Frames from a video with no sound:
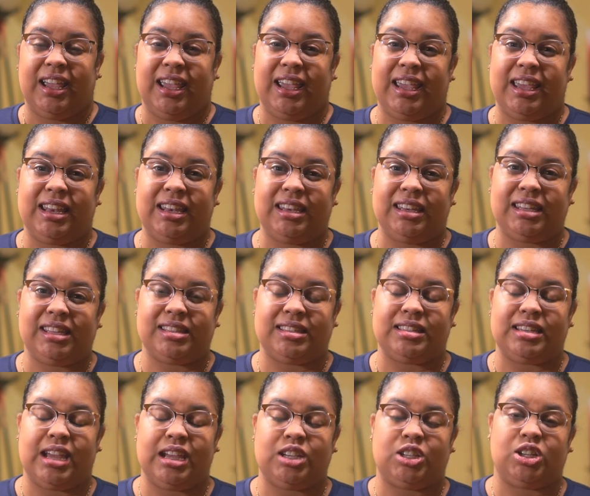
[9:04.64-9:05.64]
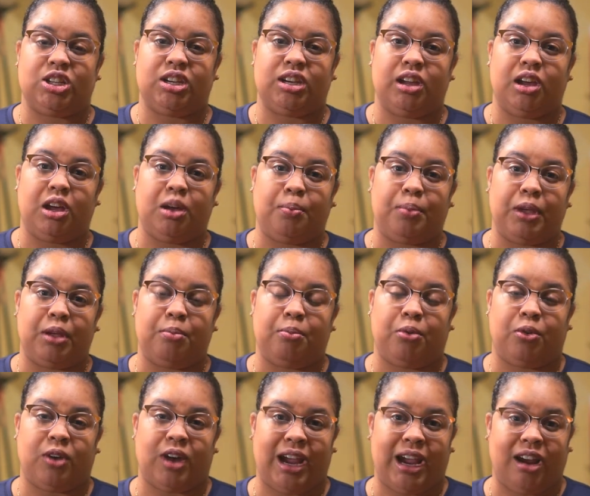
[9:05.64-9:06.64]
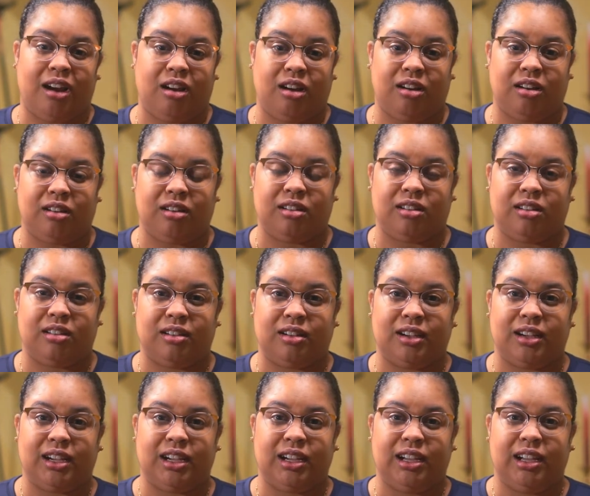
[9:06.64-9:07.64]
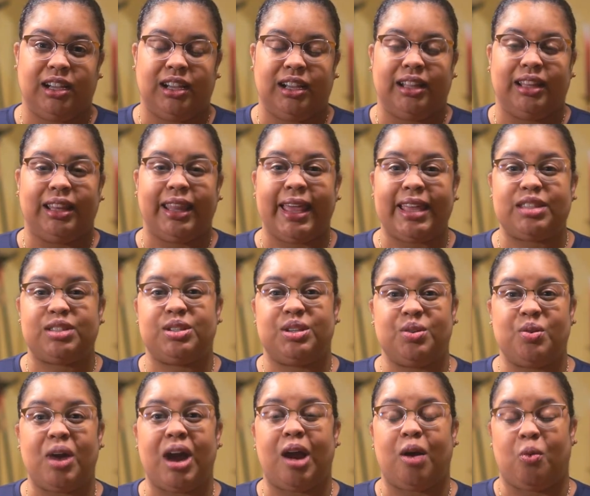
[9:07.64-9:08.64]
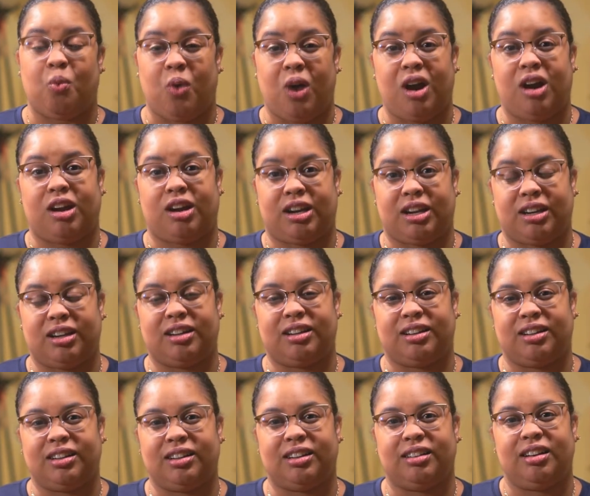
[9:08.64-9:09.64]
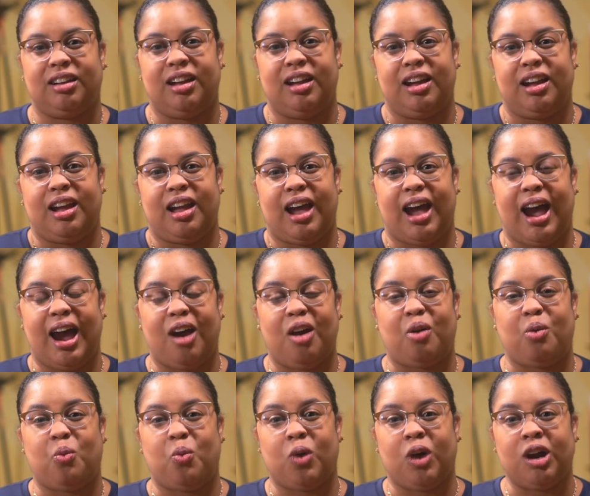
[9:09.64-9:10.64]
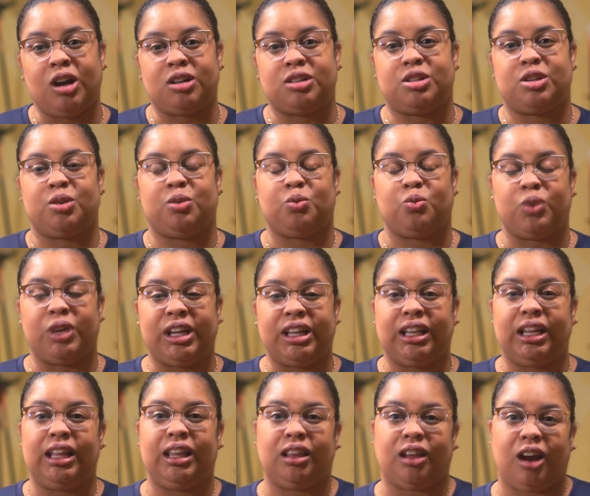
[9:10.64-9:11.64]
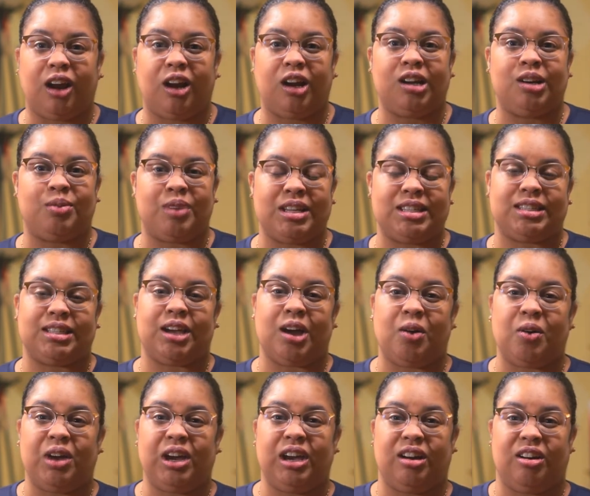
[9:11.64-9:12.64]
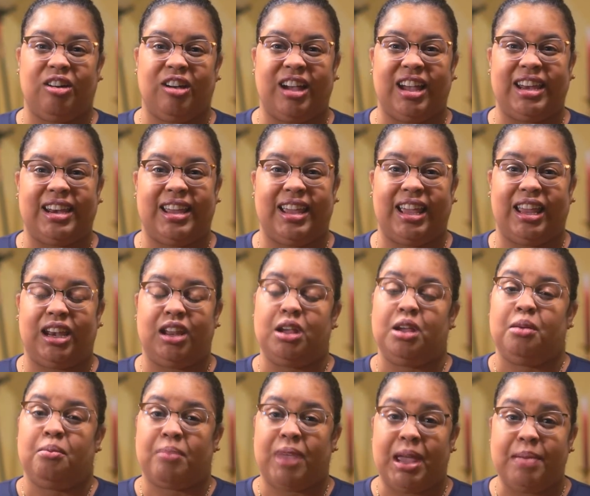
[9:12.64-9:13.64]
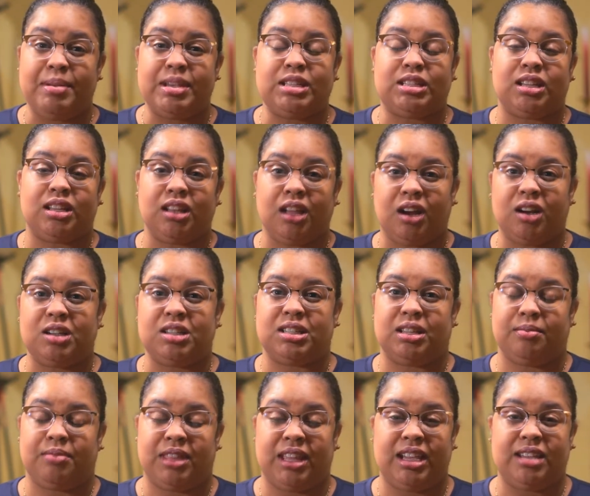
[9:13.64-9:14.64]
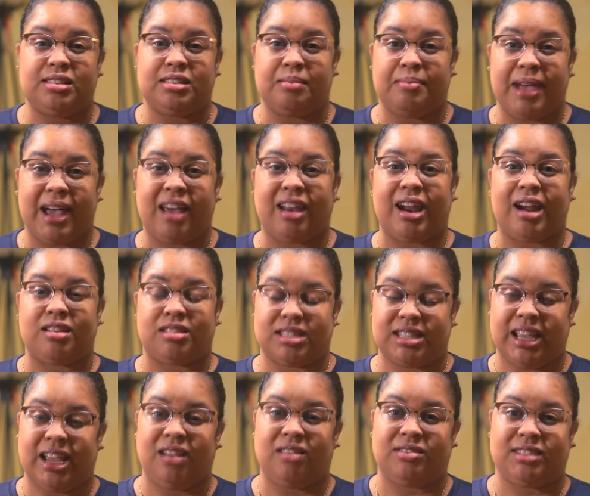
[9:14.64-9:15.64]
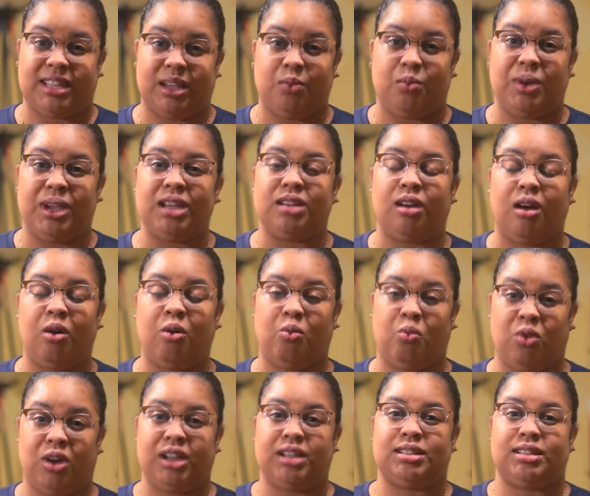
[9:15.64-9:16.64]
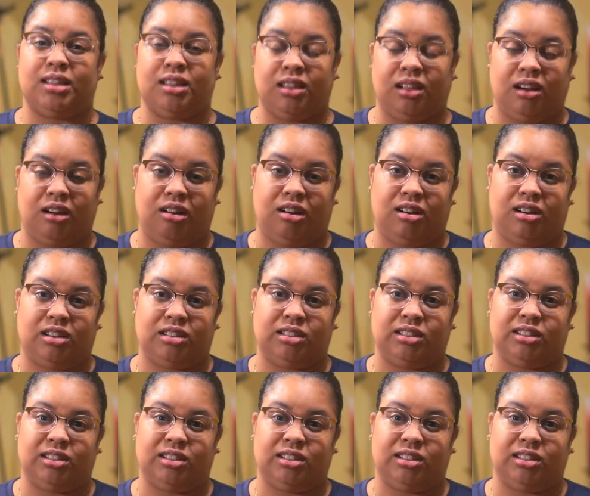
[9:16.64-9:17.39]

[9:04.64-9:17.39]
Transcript: in this nation up in prayer. Let's do our work to really learn what's going on and maybe to learn some things about ourselves that we don't want to learn.